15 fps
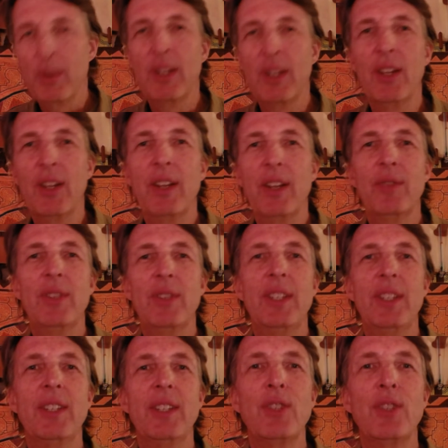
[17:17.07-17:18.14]
in a lot of
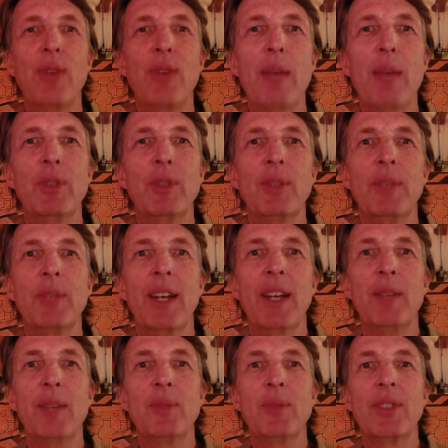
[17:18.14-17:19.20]
the drama
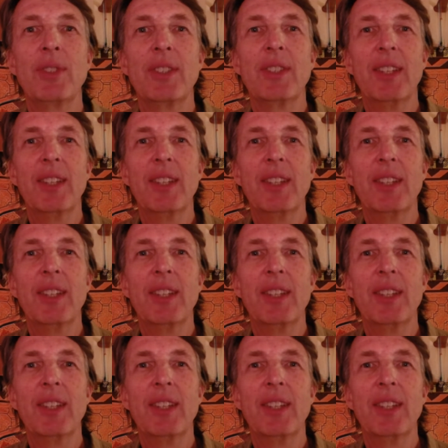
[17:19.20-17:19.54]
sometimes,